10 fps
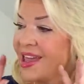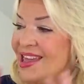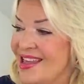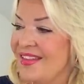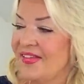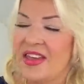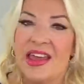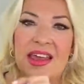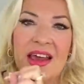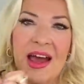
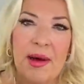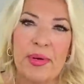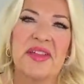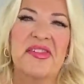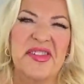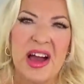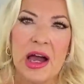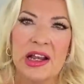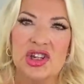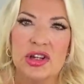easy but
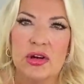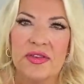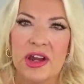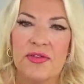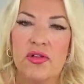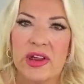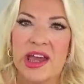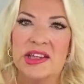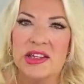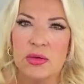stylish look that I've
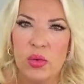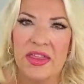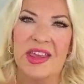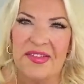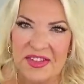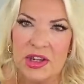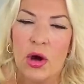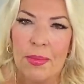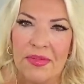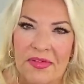created with these
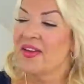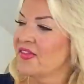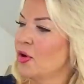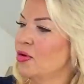tops. Okay, so